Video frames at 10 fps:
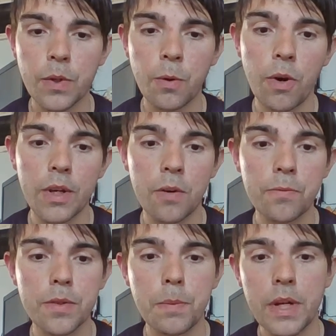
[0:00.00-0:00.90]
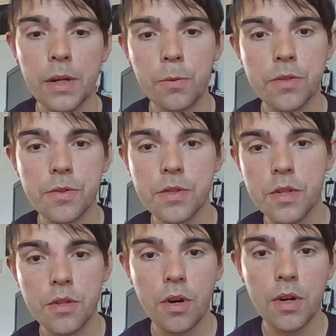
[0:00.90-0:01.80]
quite comfortably, which was the
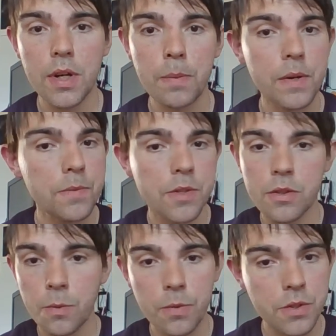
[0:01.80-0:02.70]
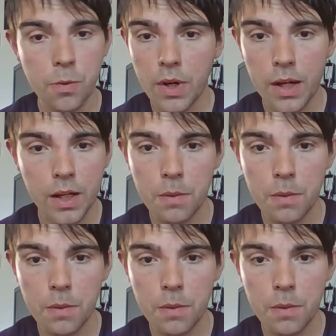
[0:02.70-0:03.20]
start of their blip, so no one saw that